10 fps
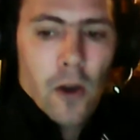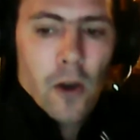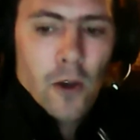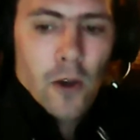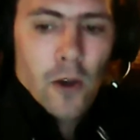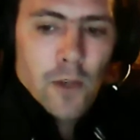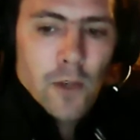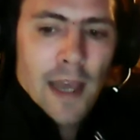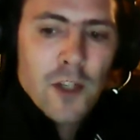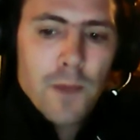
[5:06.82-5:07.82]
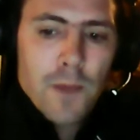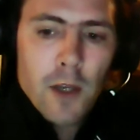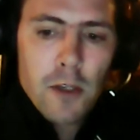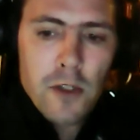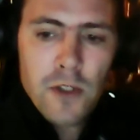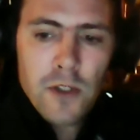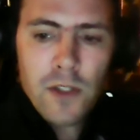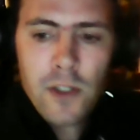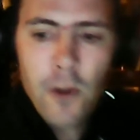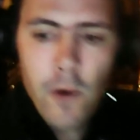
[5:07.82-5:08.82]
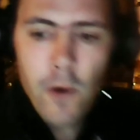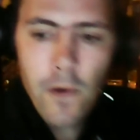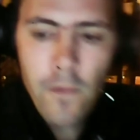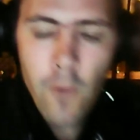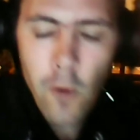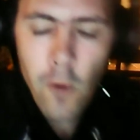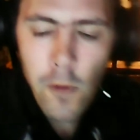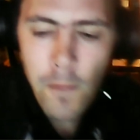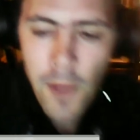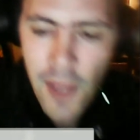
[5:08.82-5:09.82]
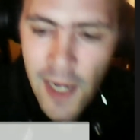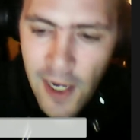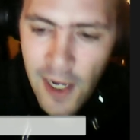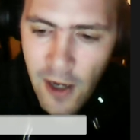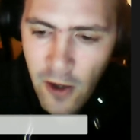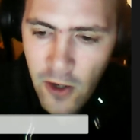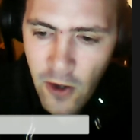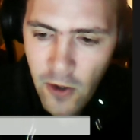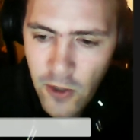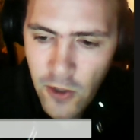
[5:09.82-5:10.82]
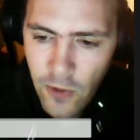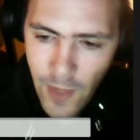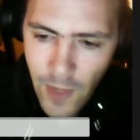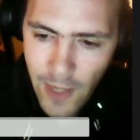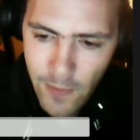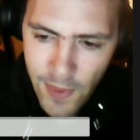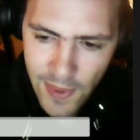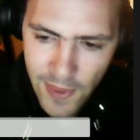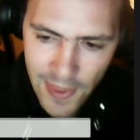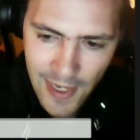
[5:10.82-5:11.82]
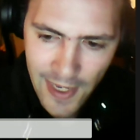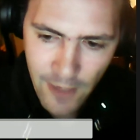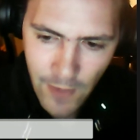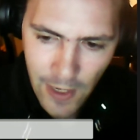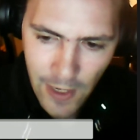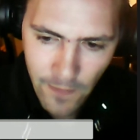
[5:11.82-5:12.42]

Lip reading: your passage posts to and forth, but I cannot guard your way within that realm.